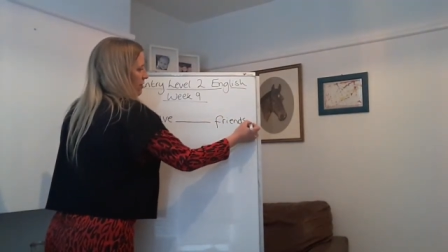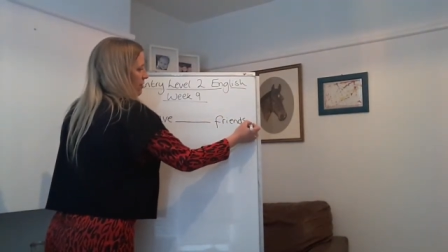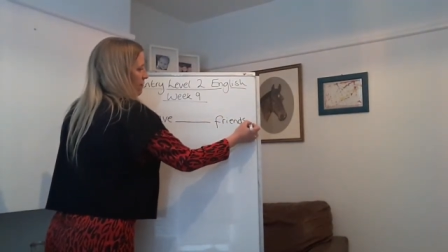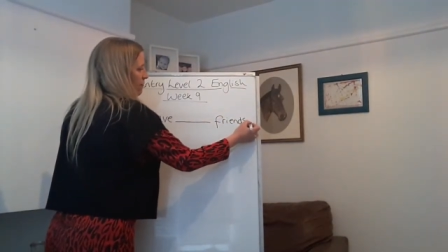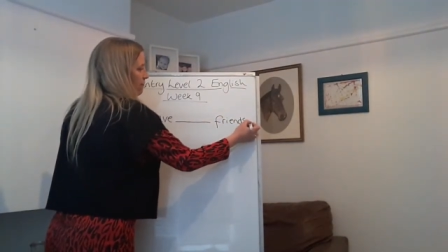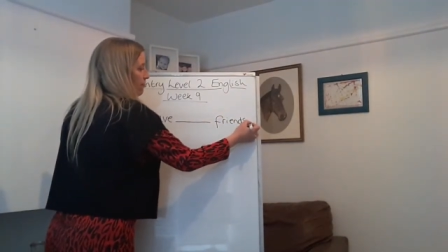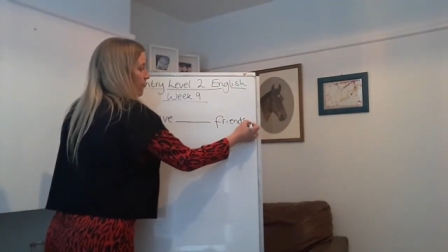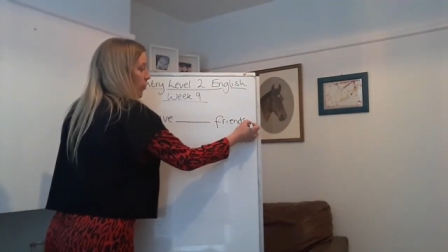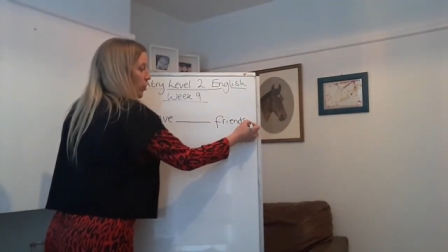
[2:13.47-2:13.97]

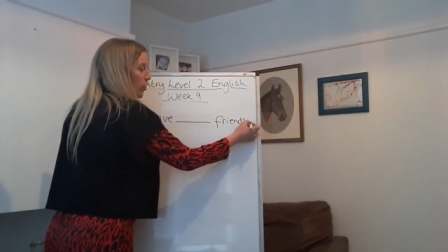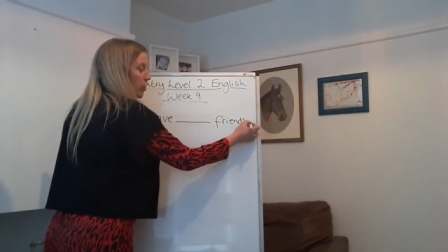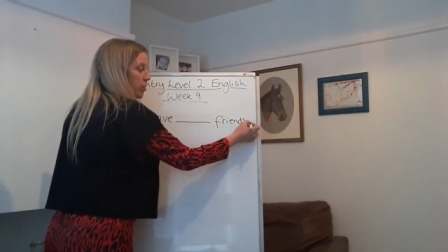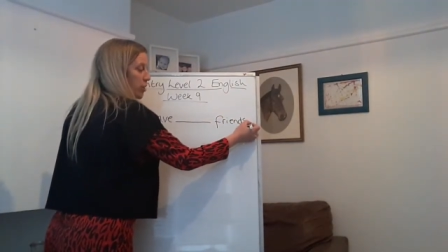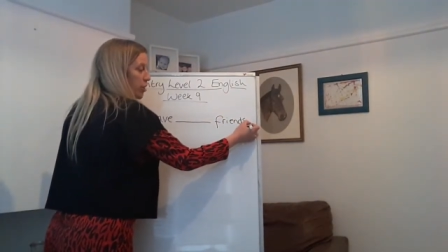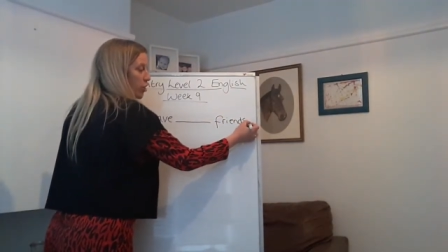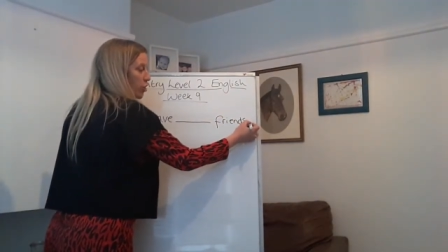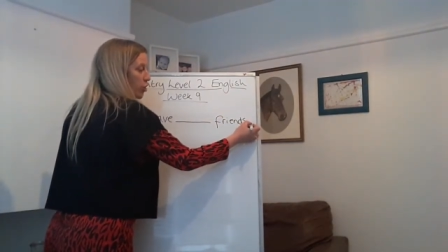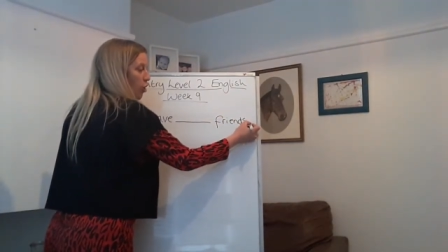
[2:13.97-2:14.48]
full
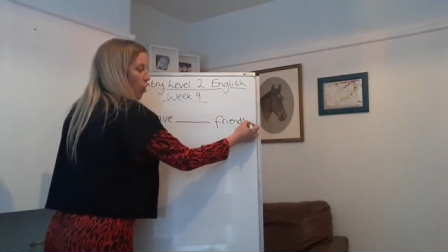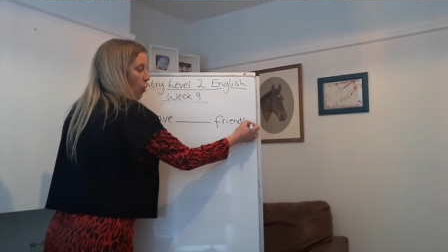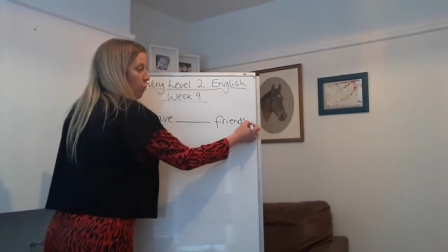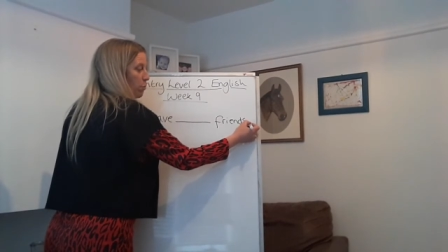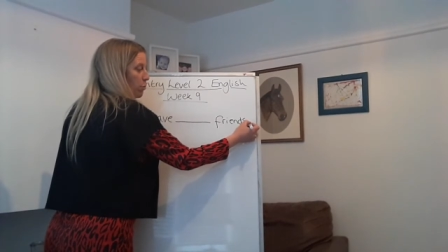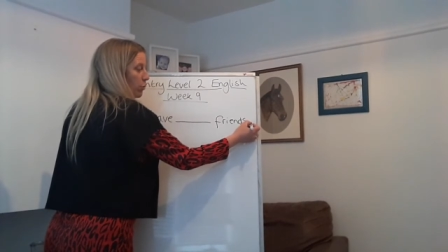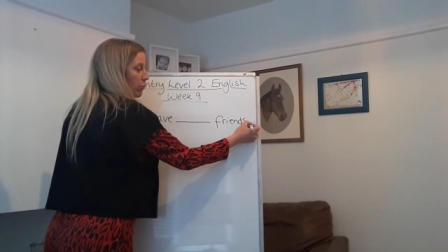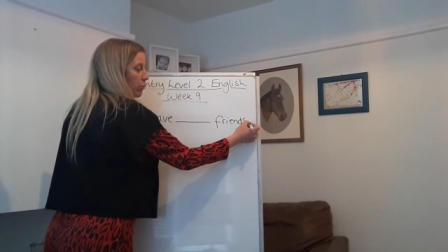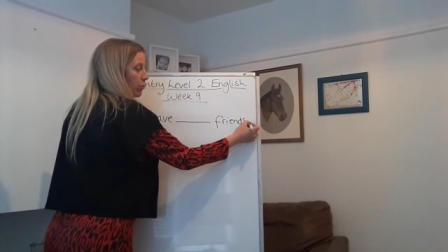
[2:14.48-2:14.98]

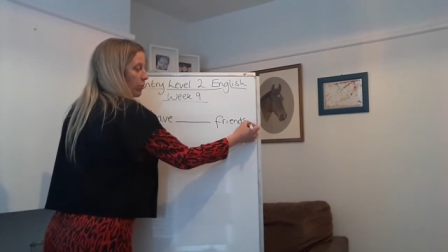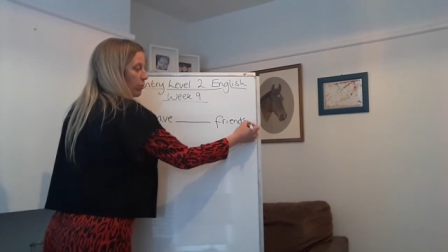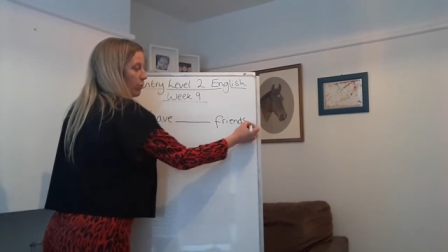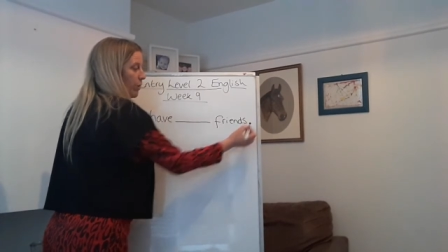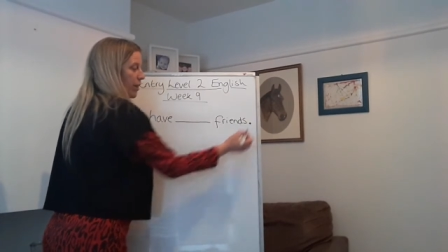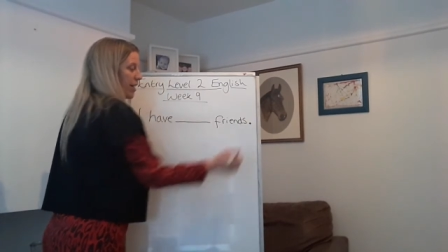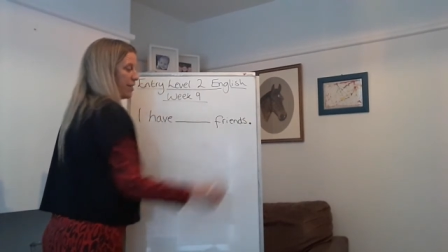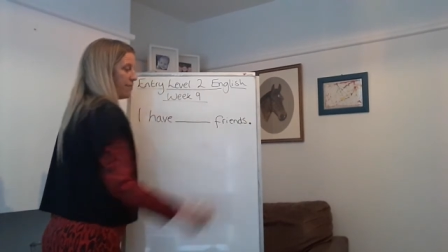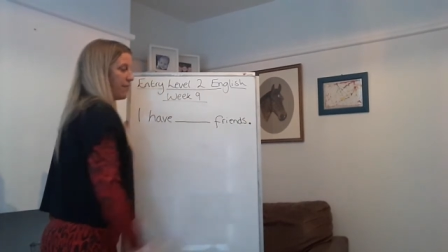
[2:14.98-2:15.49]
stop.
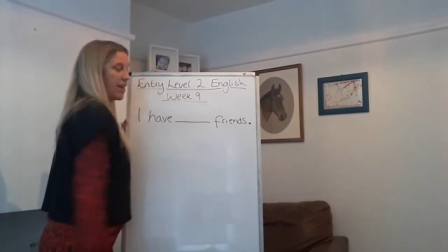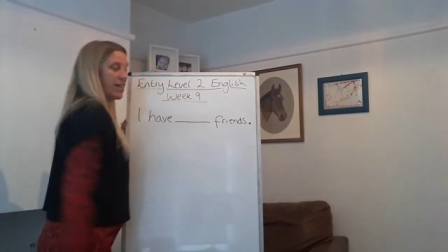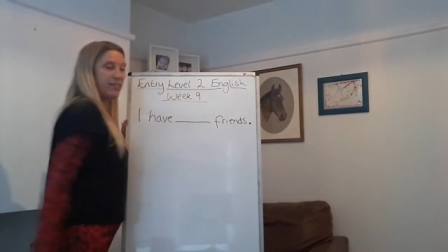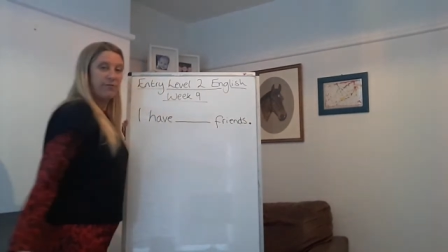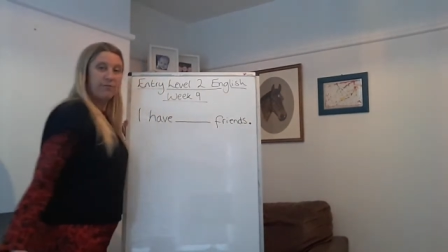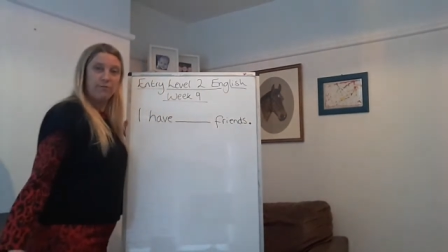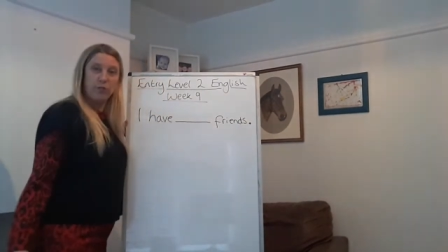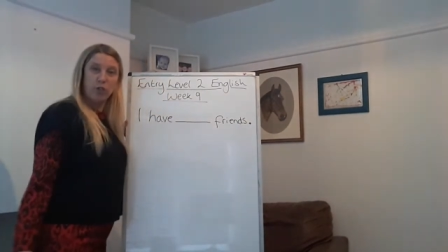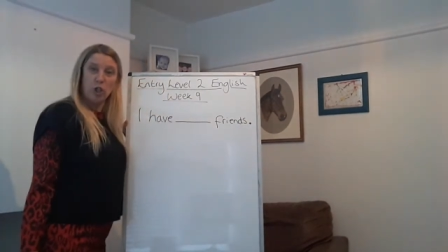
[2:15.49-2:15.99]
When I say
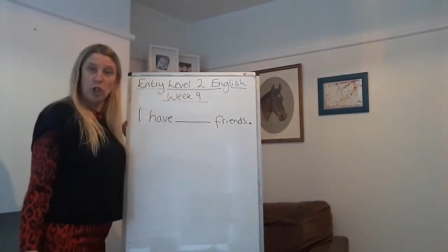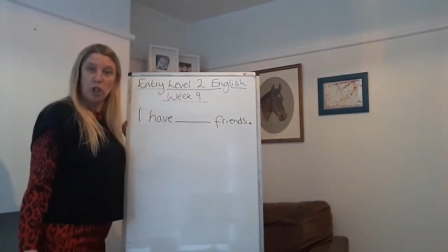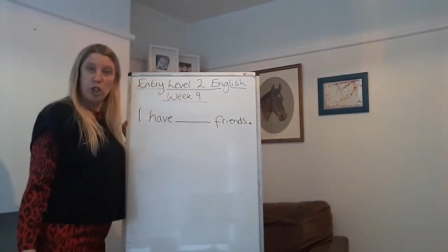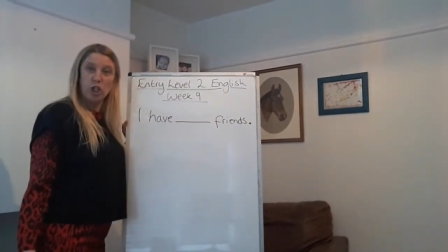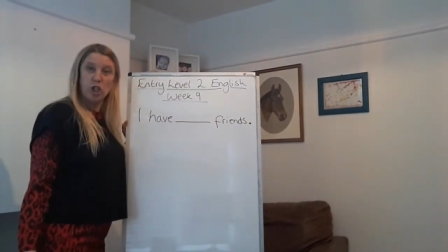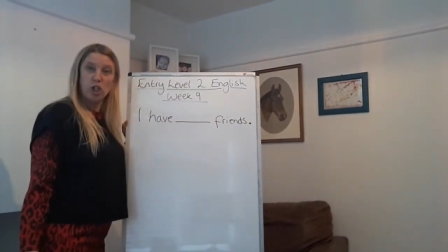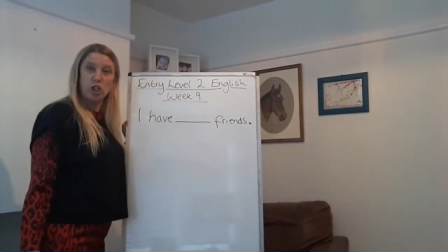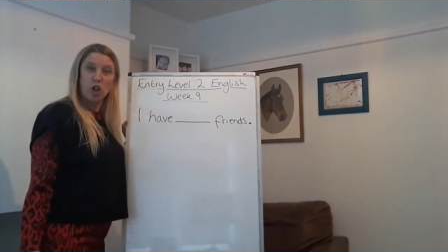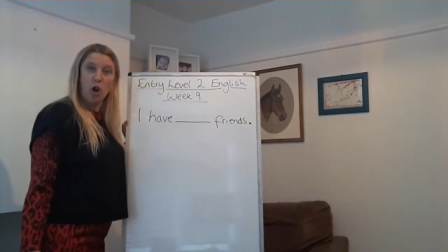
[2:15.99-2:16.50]
full
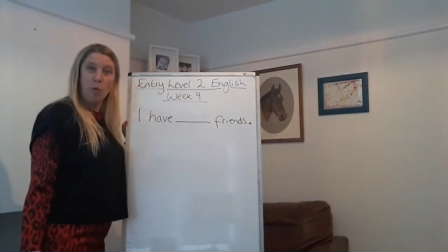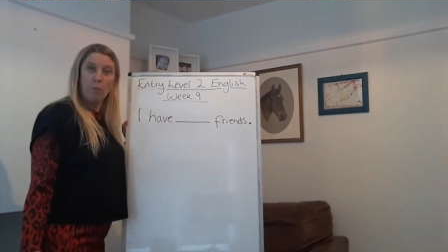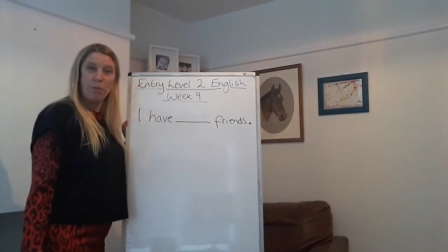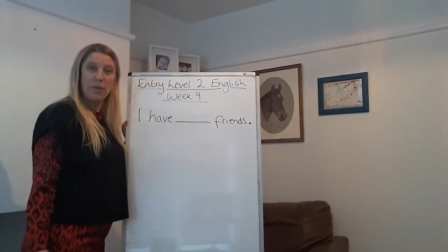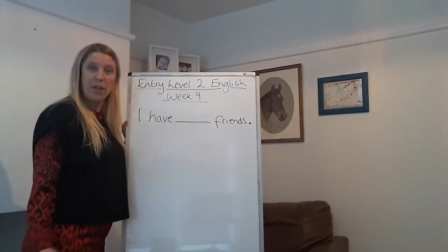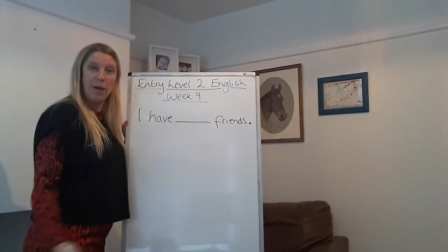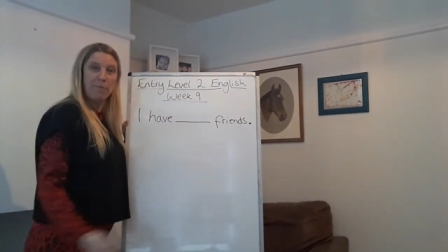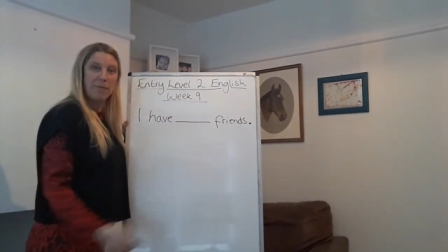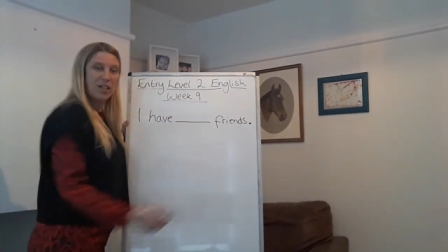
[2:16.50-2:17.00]
stop,
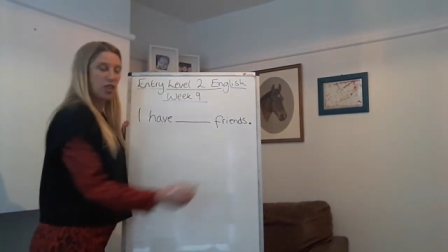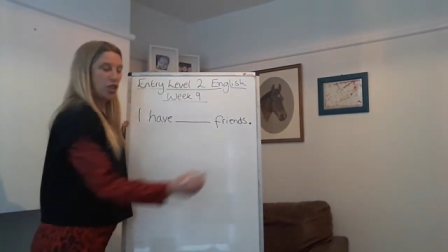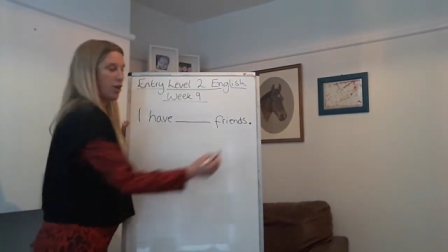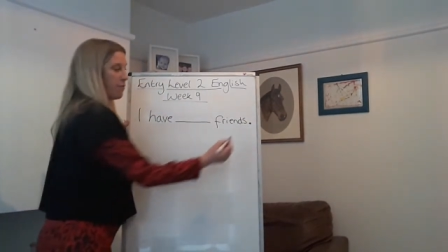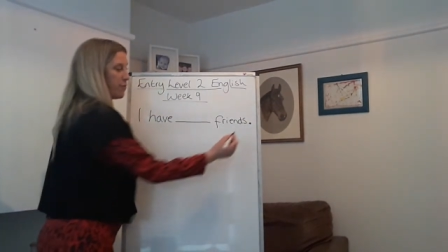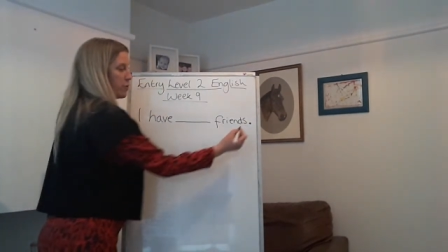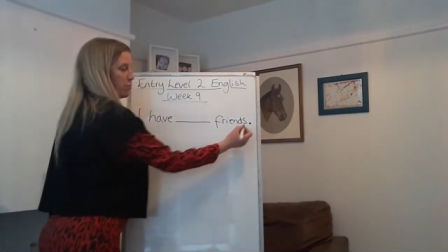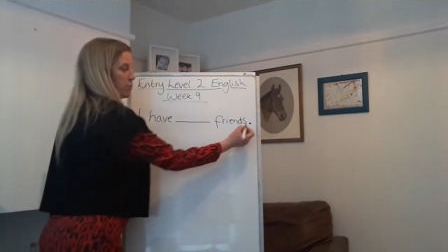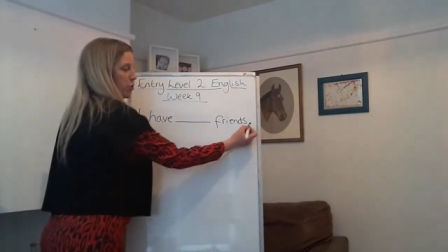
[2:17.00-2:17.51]
that means you
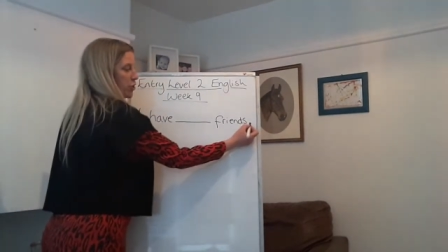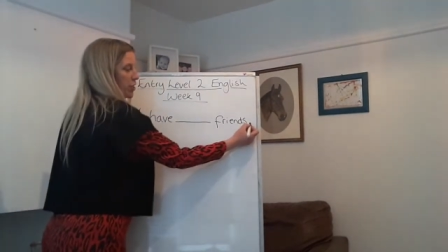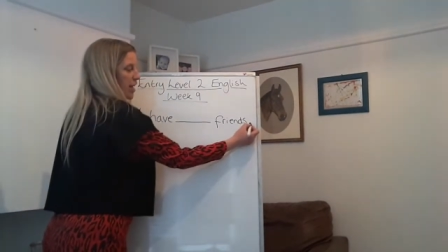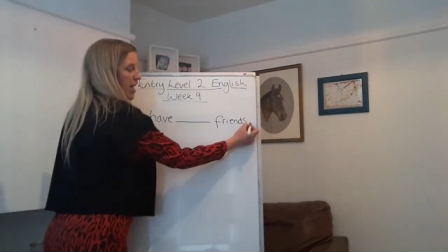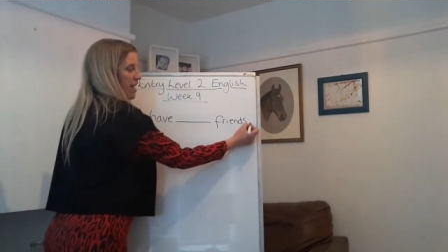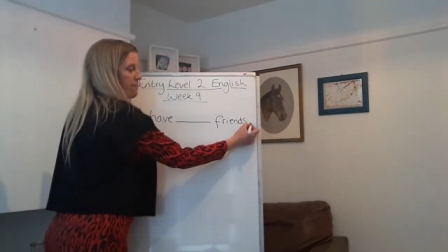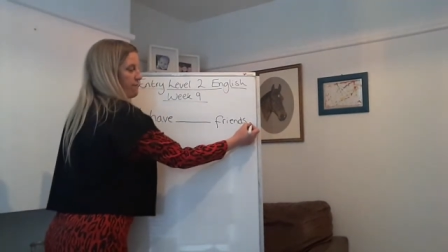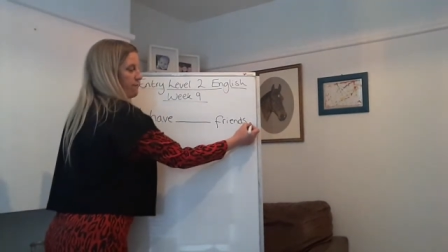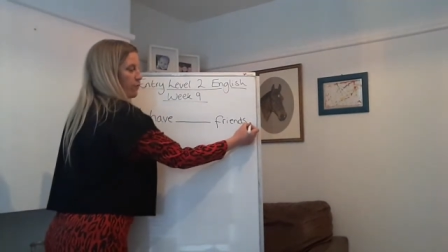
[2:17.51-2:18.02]
have to put
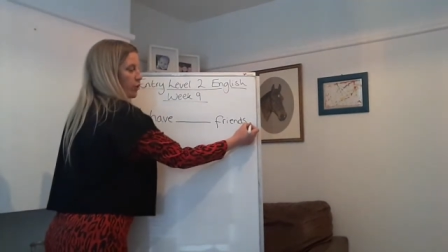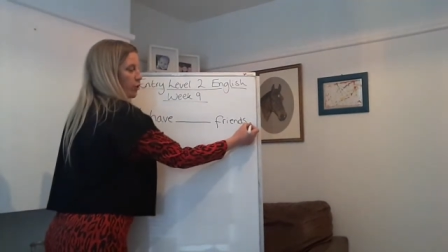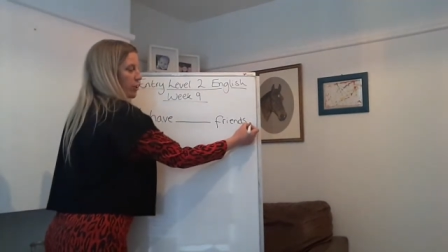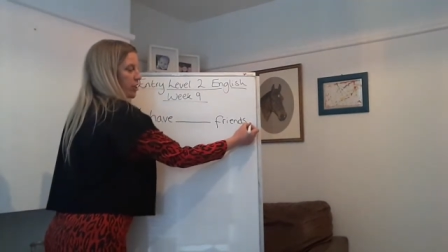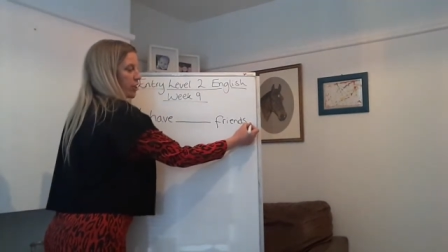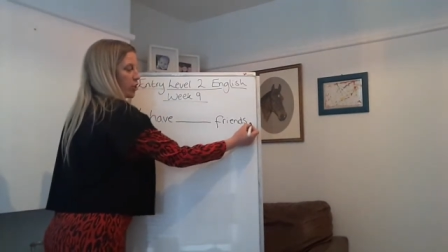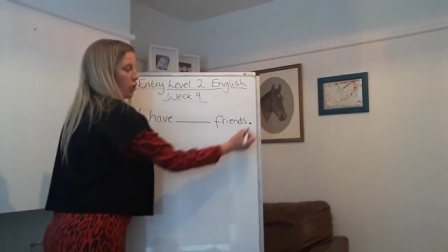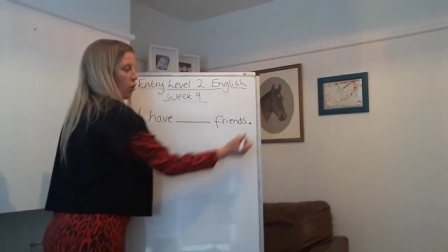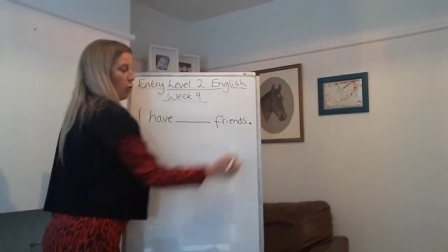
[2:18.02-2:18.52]
a full
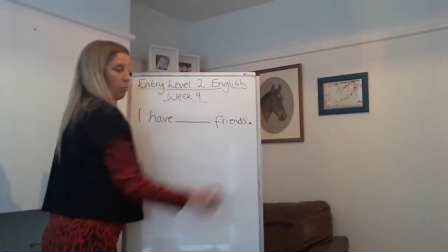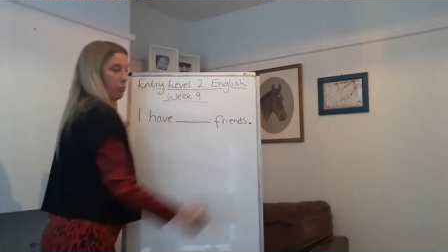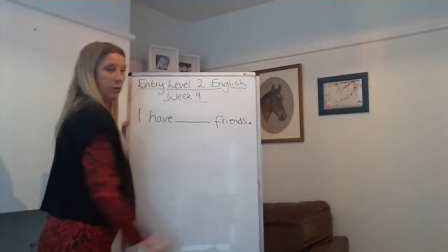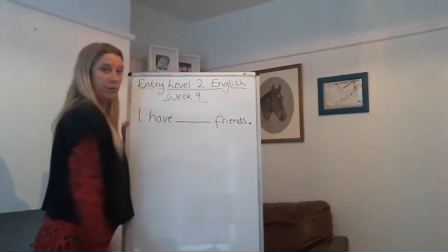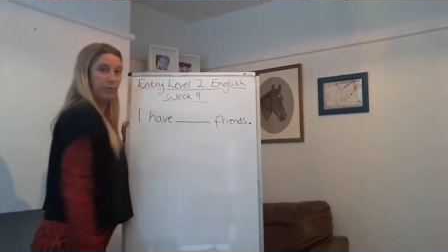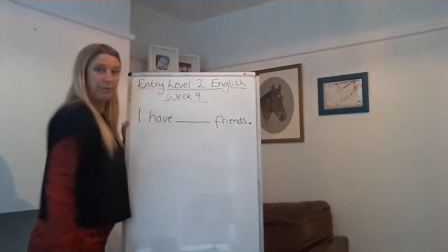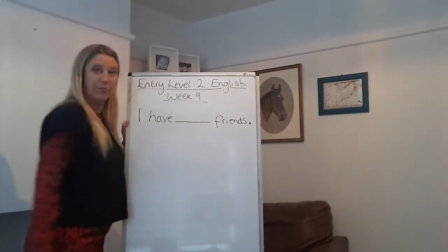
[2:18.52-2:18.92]
stop.